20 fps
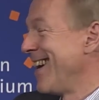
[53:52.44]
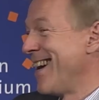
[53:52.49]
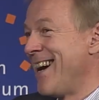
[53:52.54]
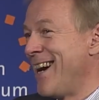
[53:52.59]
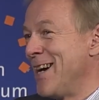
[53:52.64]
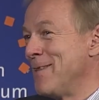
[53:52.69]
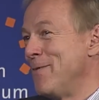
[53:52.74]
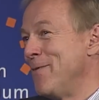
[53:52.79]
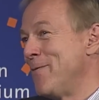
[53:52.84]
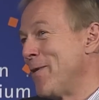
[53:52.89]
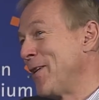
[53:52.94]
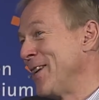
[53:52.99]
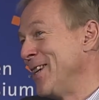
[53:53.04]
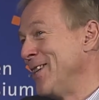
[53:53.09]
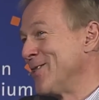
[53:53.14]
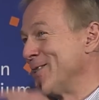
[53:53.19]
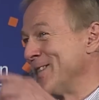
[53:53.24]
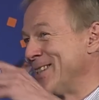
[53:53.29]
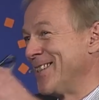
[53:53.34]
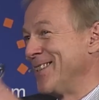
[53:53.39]
I'd be very
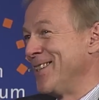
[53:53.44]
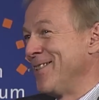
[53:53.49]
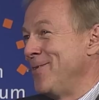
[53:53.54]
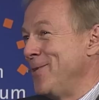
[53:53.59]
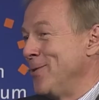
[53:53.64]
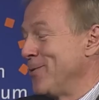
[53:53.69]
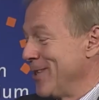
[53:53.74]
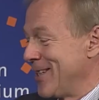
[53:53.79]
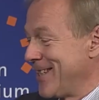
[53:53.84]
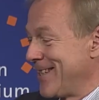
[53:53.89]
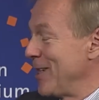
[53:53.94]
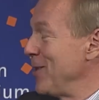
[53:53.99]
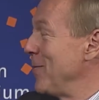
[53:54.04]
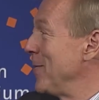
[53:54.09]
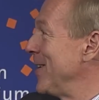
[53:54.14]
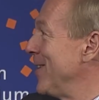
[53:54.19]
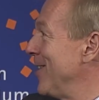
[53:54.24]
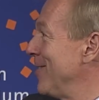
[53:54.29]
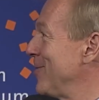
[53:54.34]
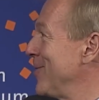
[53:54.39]
interested if you could tell
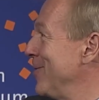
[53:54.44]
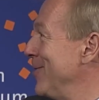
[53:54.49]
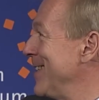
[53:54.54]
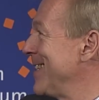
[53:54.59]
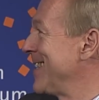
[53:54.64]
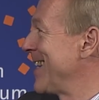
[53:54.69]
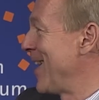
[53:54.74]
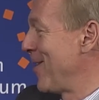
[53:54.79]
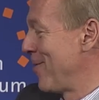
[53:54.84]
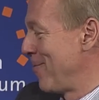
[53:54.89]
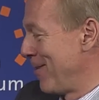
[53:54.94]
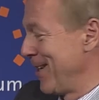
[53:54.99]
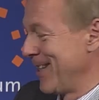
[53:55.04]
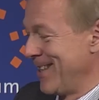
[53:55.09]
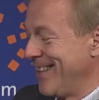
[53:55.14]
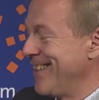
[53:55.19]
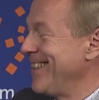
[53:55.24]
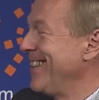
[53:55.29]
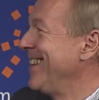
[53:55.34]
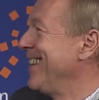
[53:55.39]
me afterwards how
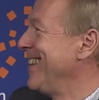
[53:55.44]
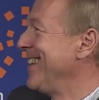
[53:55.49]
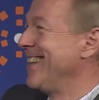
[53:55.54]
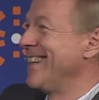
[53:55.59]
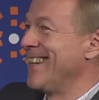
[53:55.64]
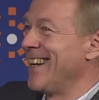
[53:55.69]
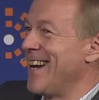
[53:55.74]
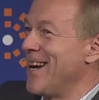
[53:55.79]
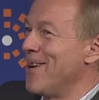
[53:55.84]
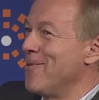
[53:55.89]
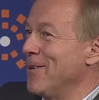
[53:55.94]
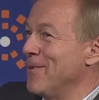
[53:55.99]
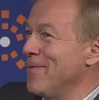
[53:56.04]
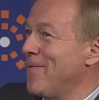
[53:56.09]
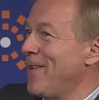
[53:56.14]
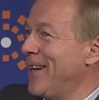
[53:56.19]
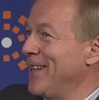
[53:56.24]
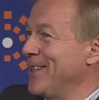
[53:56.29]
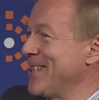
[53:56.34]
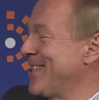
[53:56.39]
one
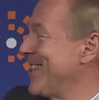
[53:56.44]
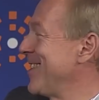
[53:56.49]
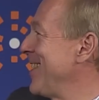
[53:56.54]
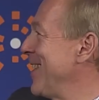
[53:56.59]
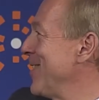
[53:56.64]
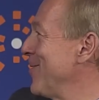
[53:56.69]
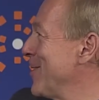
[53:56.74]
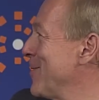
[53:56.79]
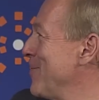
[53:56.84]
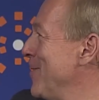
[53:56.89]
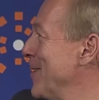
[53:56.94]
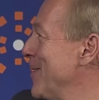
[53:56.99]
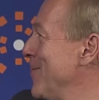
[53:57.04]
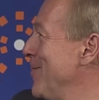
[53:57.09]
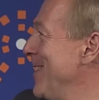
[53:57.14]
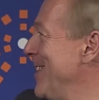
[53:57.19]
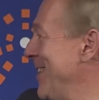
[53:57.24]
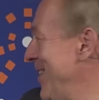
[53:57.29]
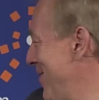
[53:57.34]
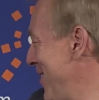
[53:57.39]
fails to take
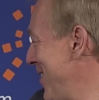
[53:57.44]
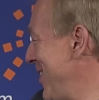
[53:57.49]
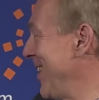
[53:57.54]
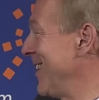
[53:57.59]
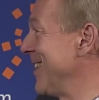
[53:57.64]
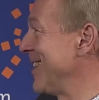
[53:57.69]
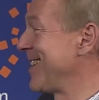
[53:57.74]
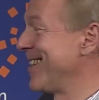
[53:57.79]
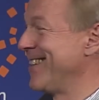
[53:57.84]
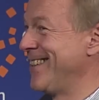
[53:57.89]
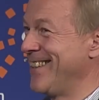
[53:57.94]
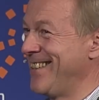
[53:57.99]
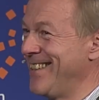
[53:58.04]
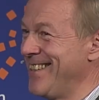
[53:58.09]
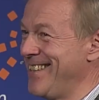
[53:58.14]
responsibility for things.